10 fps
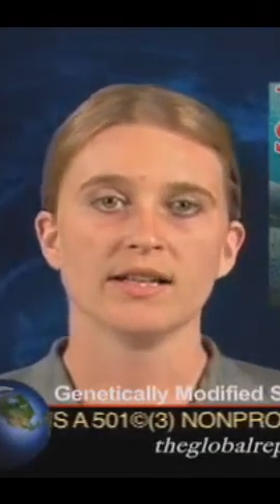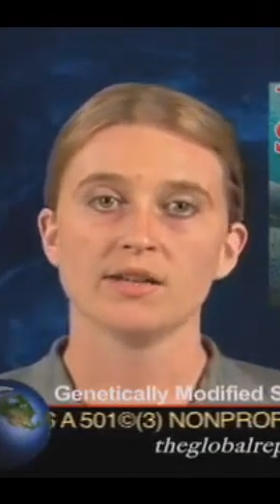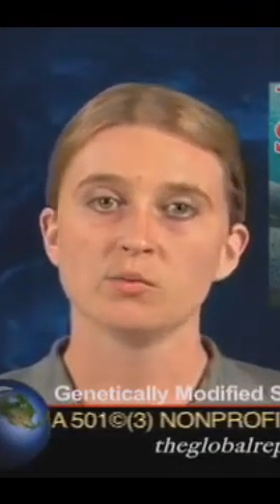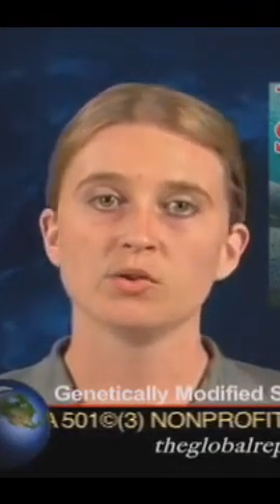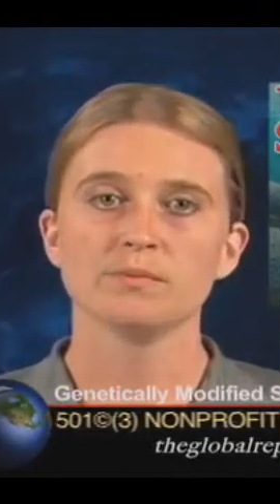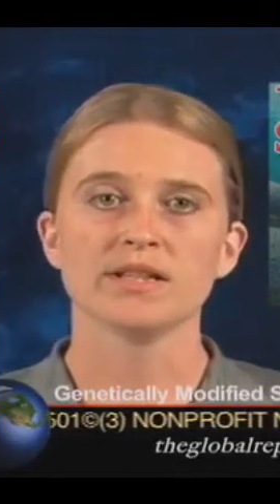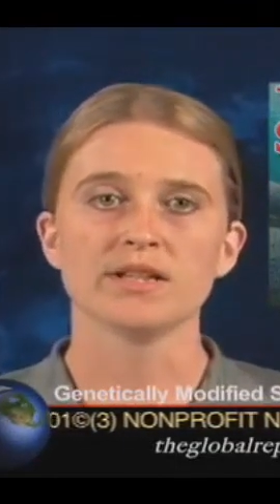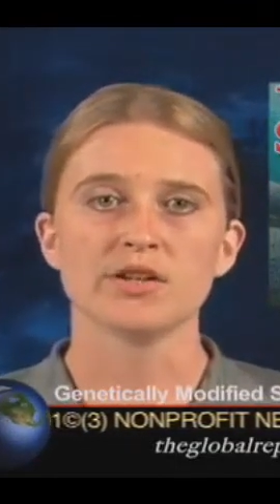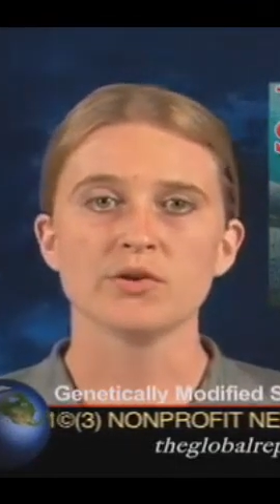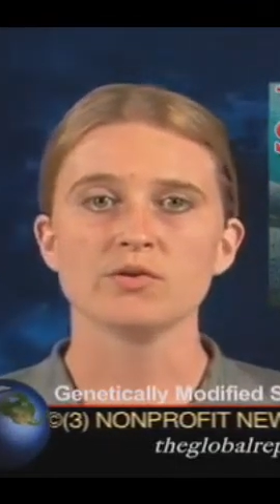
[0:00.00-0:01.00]
It will be a
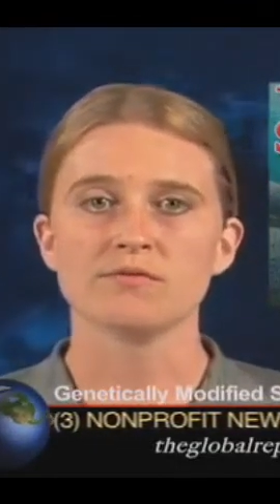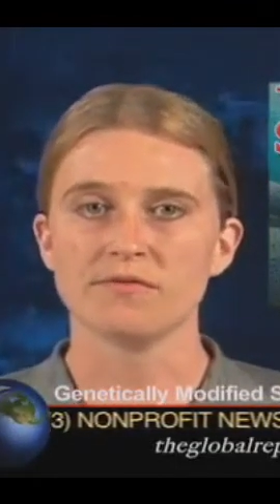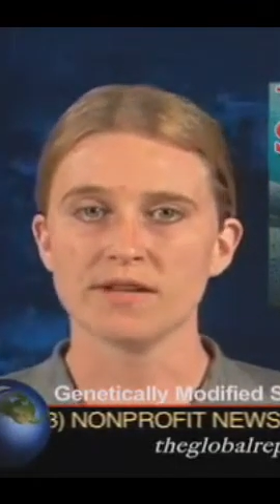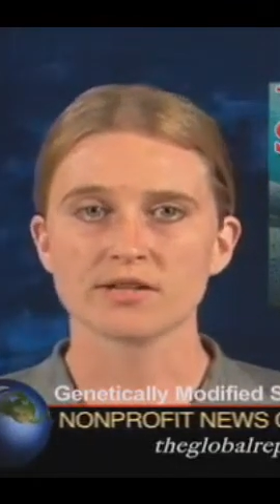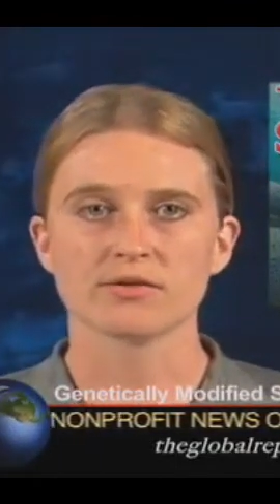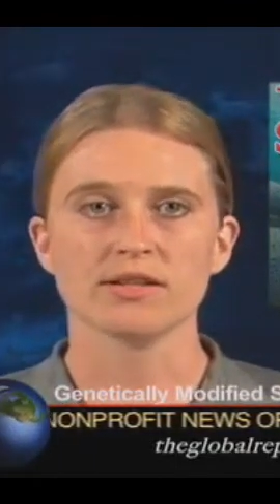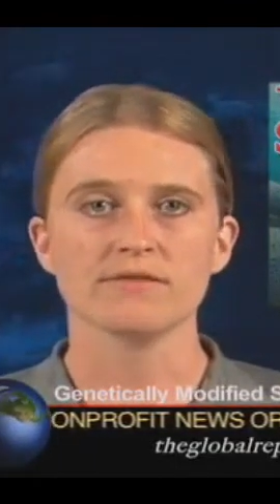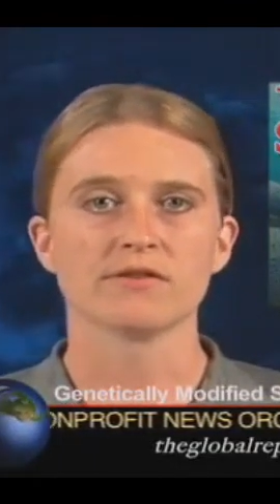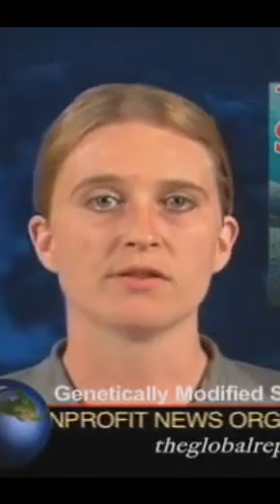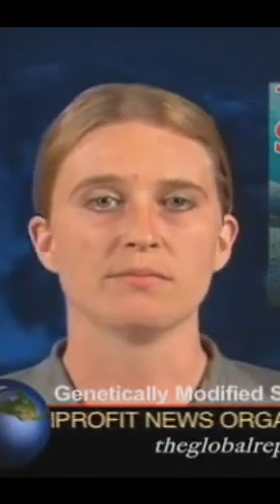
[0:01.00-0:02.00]
huge victory
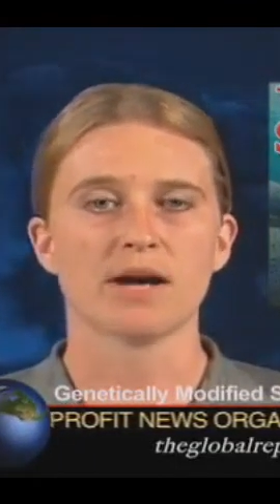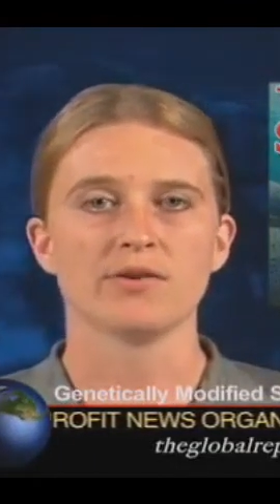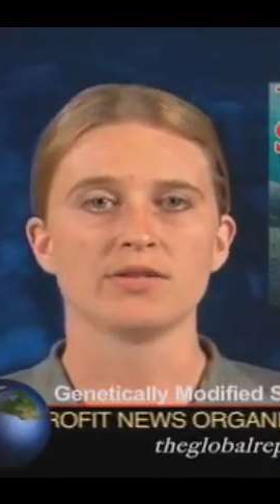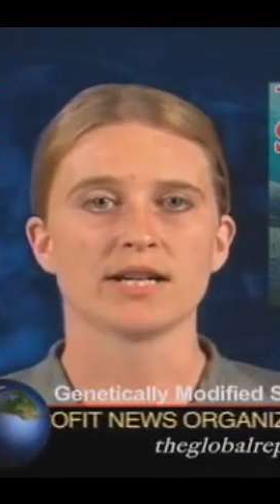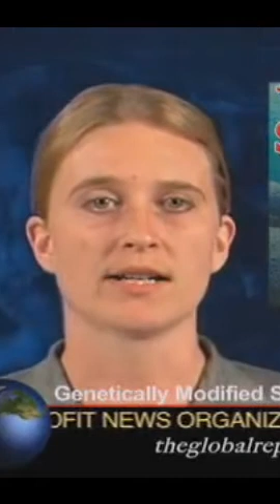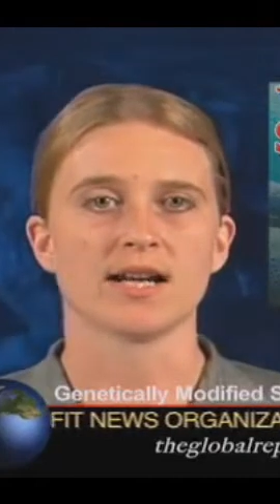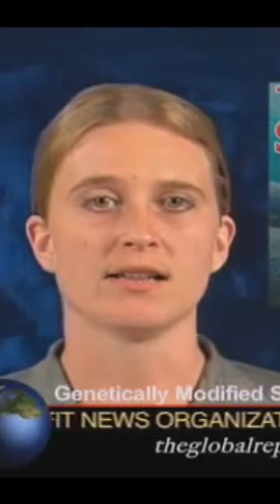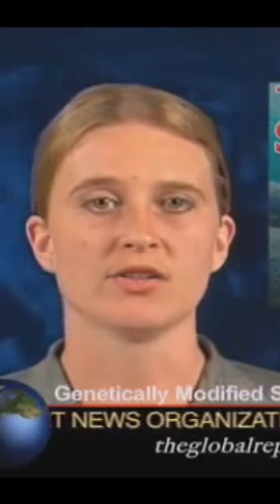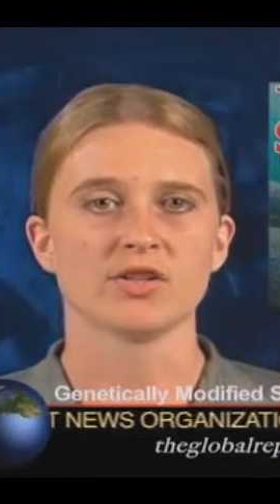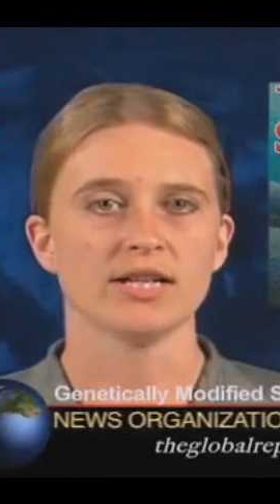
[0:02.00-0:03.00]
for the
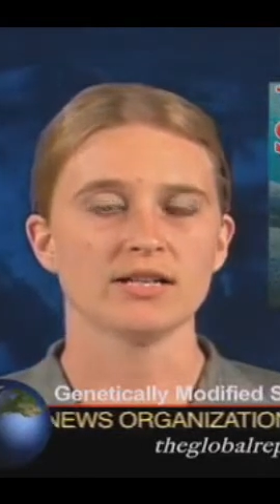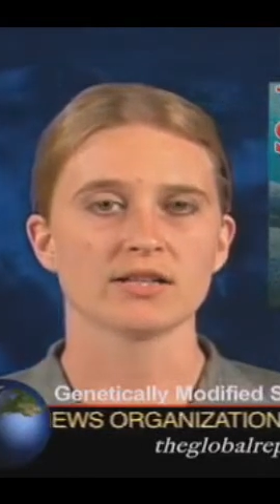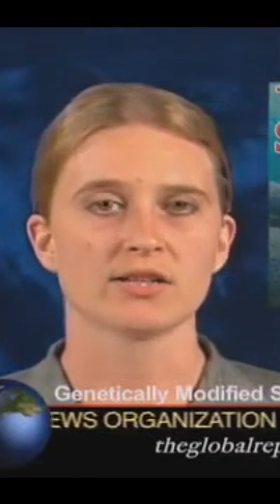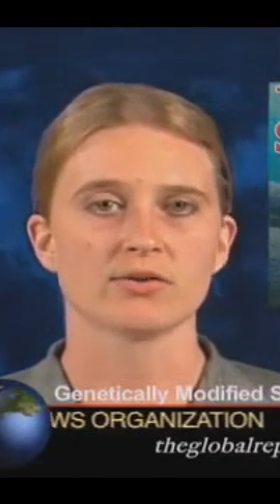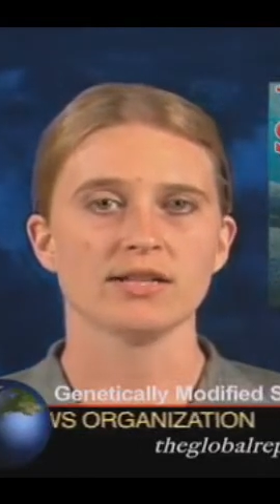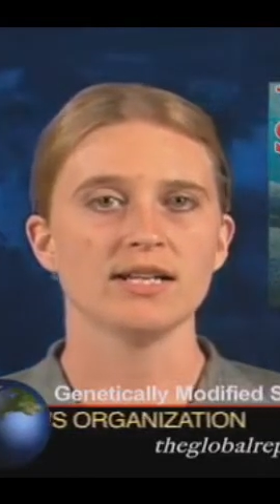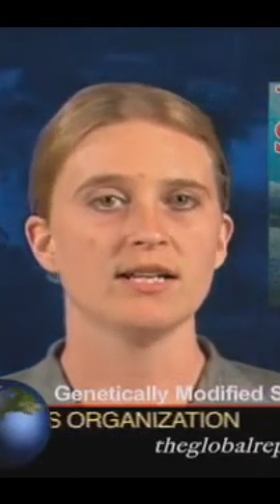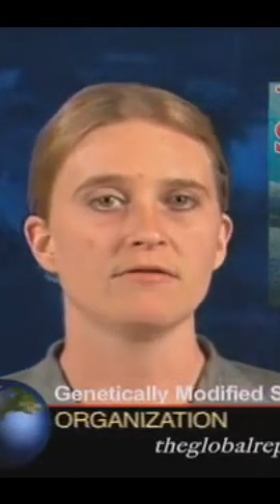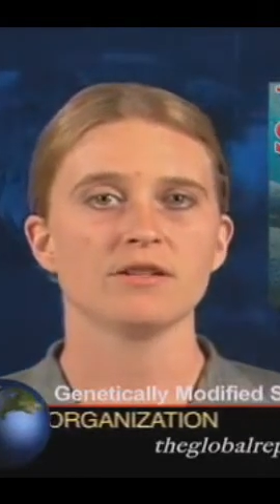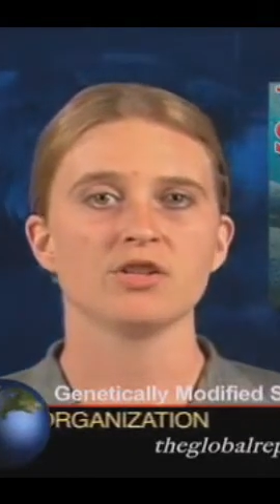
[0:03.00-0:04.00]
biotechnology industry
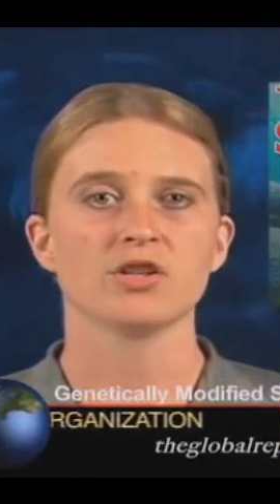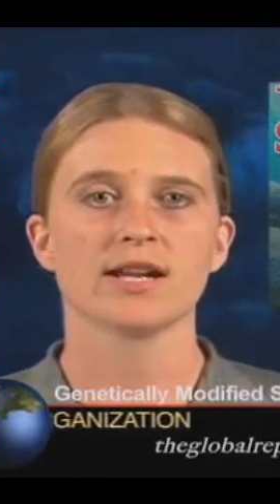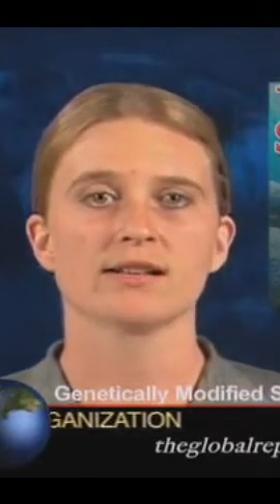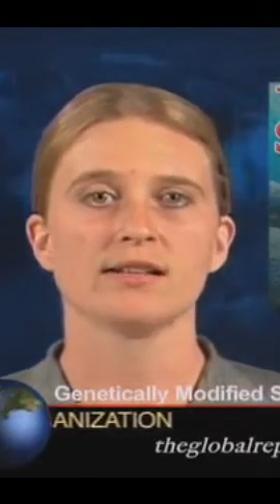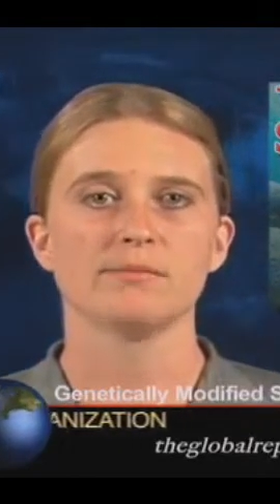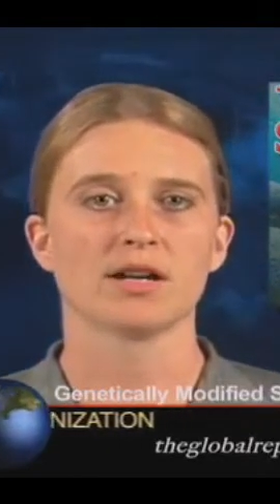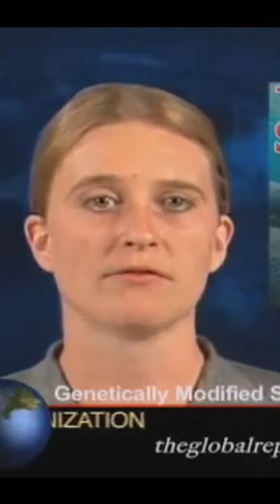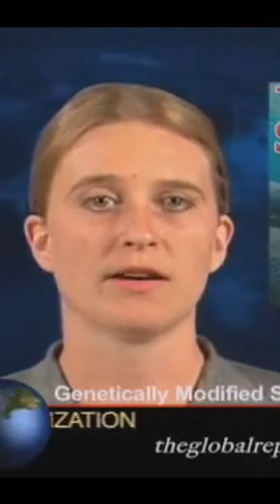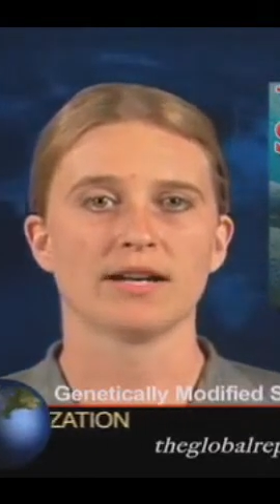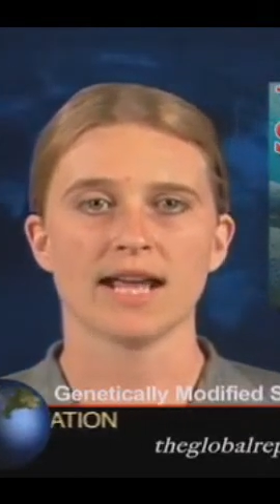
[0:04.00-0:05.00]
if a genetically
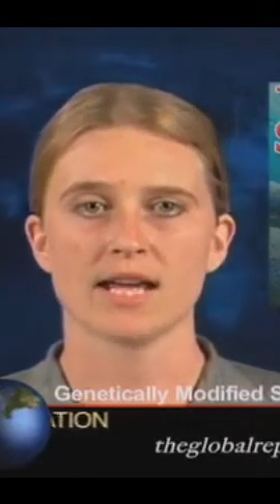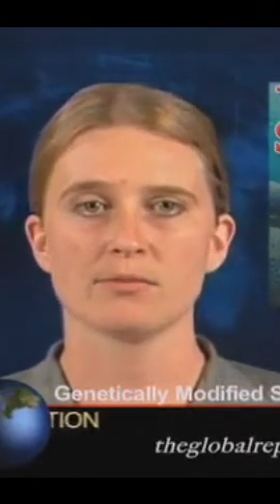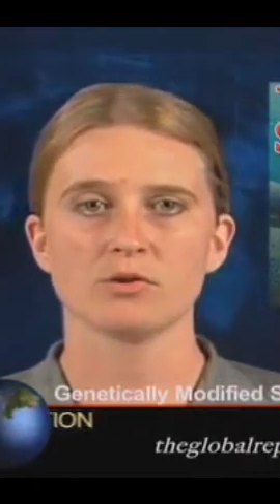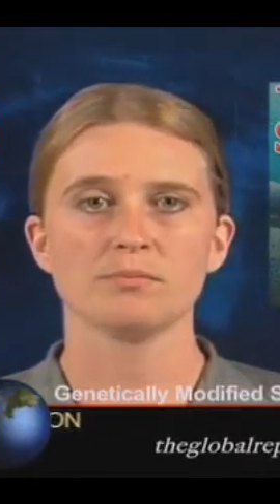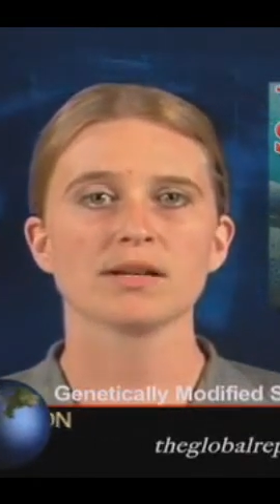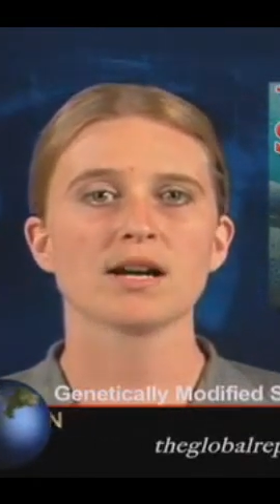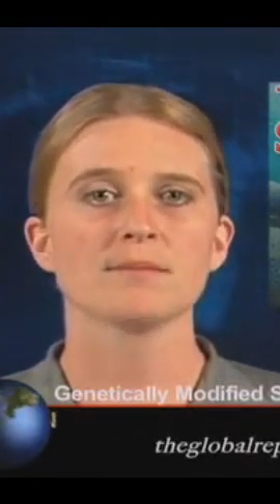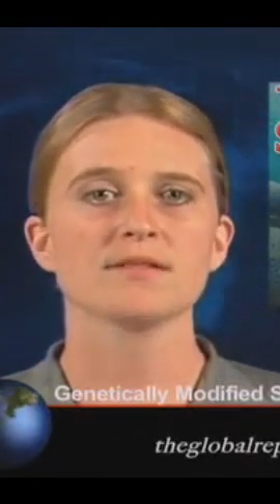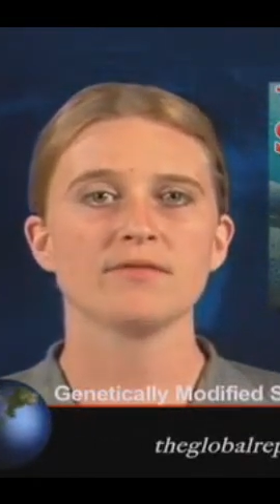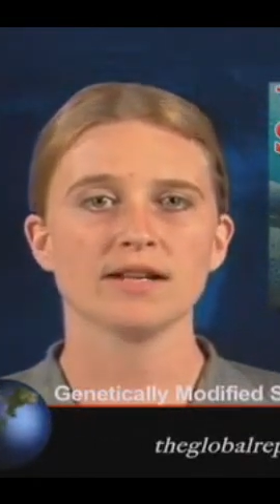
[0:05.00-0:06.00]
modified animal
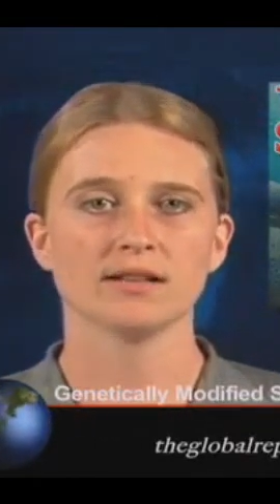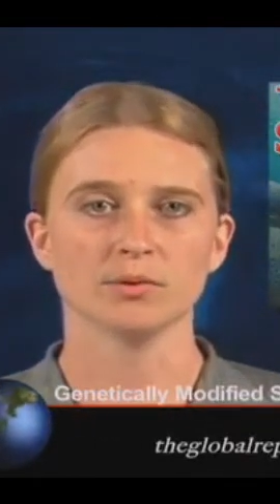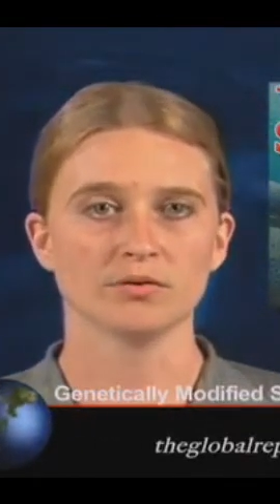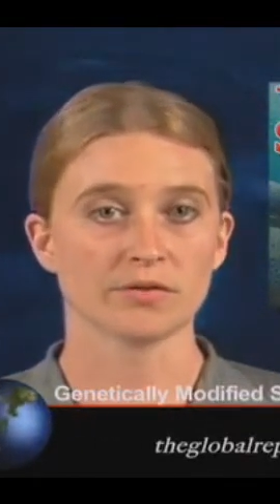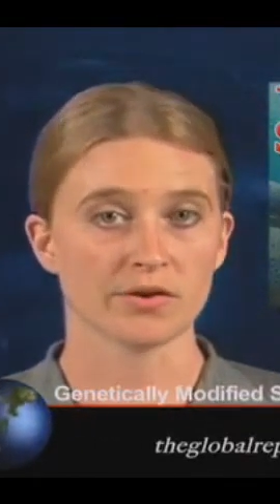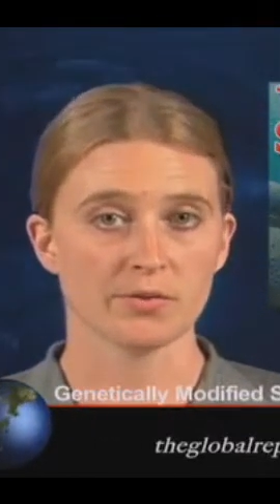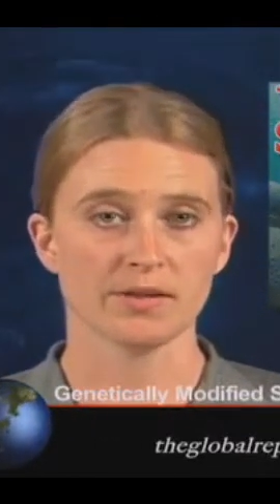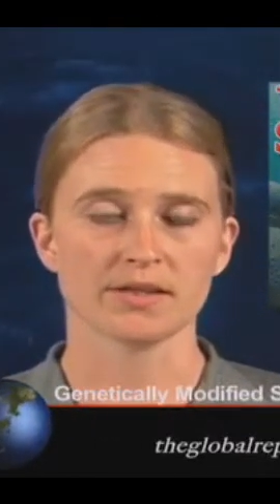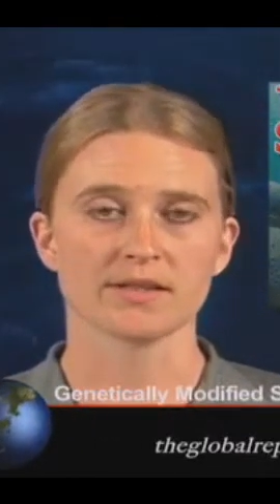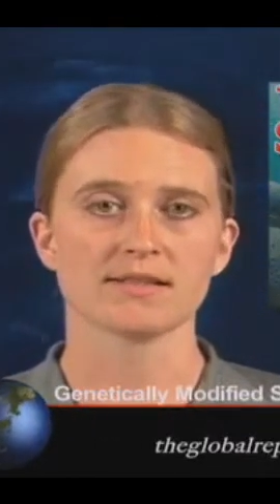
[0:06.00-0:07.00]
becomes available for
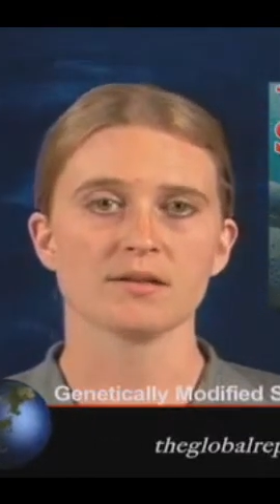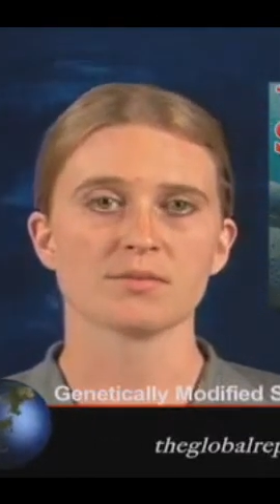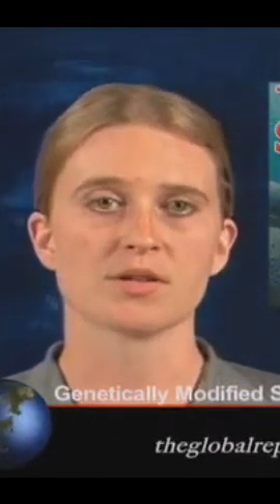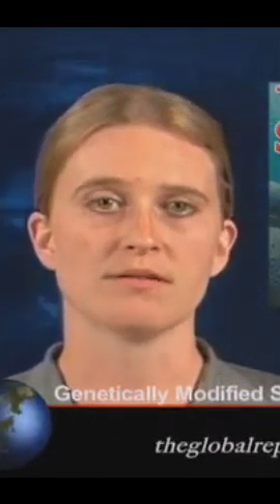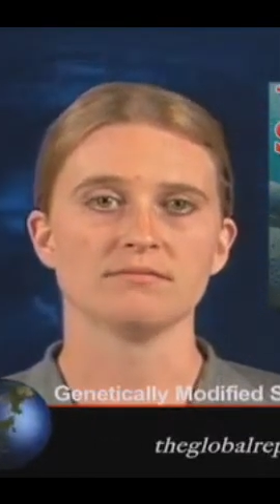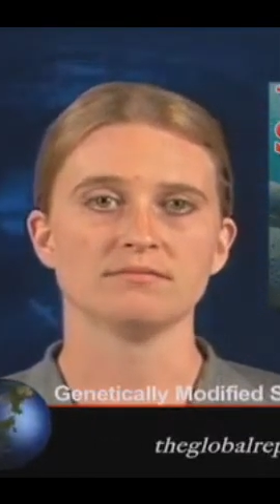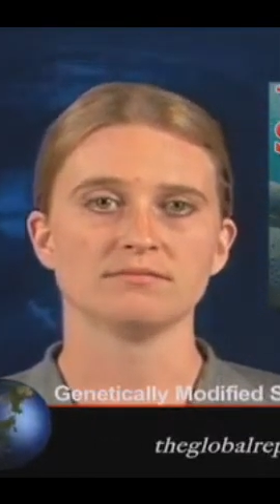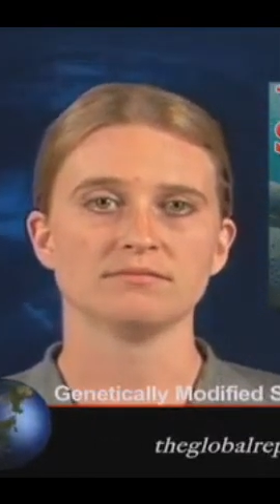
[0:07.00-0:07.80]
human consumption.